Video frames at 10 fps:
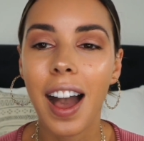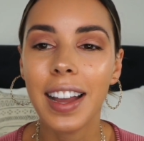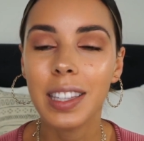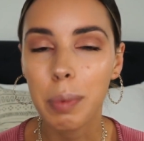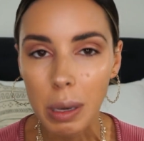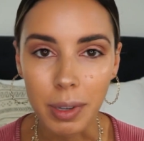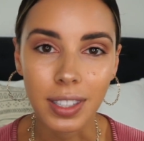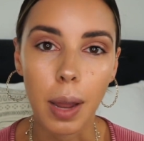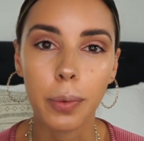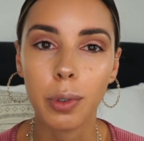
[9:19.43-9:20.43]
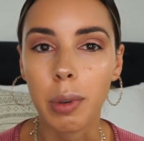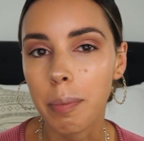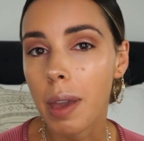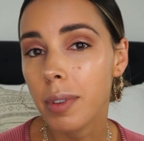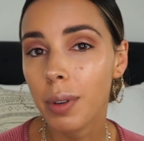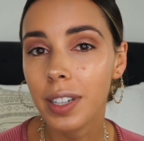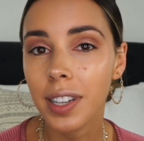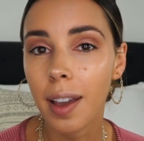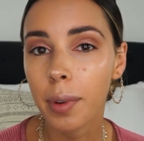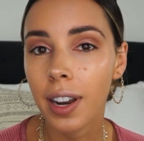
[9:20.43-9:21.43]
it's baby steps for me. Maybe one
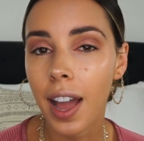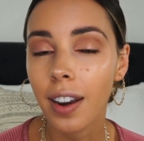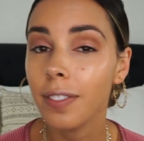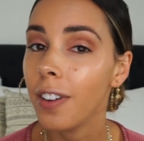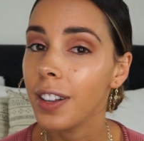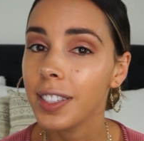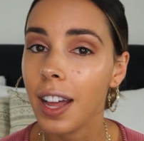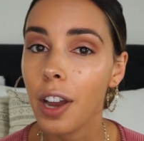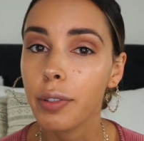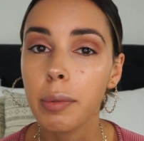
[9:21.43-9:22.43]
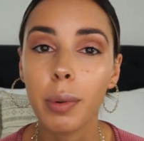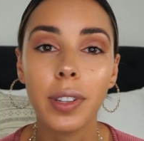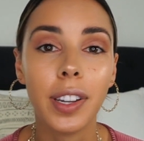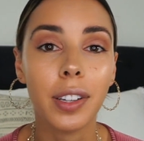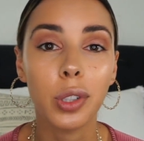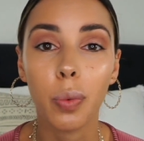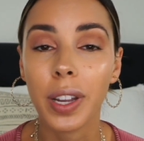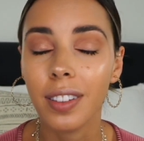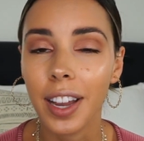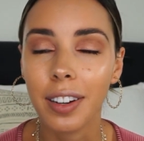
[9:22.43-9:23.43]
day I'm gonna add a false lash, maybe one day I'll do a
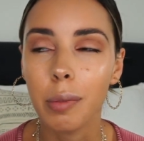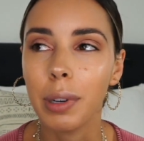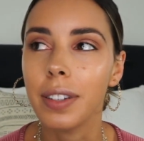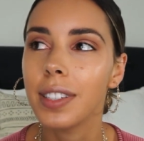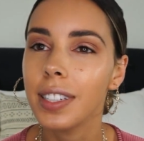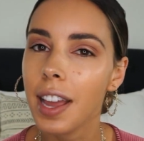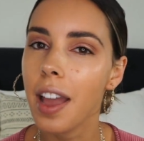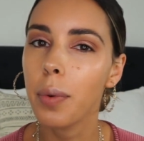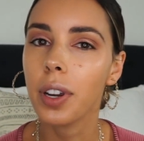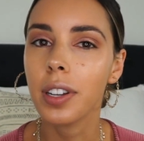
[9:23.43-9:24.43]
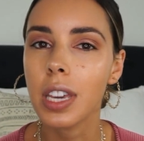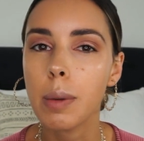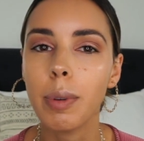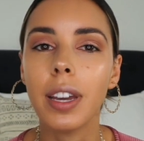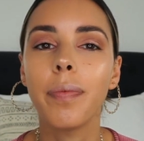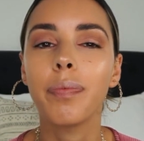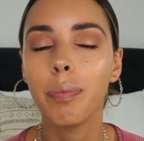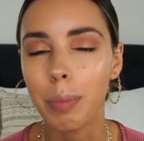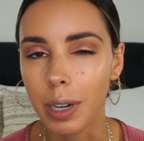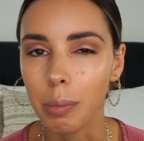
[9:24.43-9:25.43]
wing liner, but today we're gonna keep it
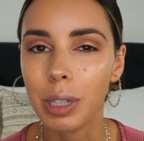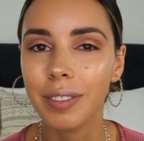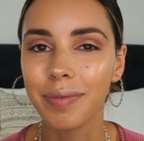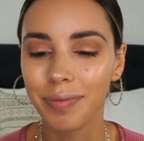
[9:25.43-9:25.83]
minimal.